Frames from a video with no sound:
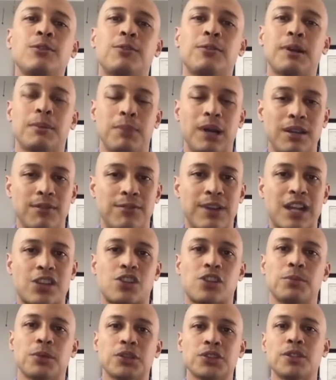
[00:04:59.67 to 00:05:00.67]
but
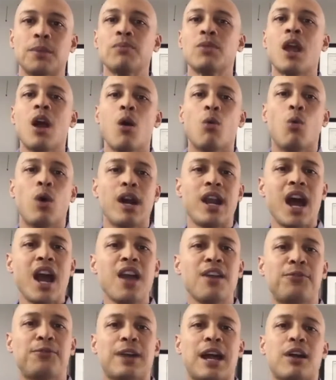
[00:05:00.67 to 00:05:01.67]
vegetables. What I
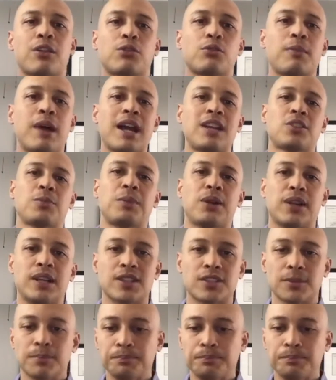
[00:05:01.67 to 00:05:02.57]
have found through my experience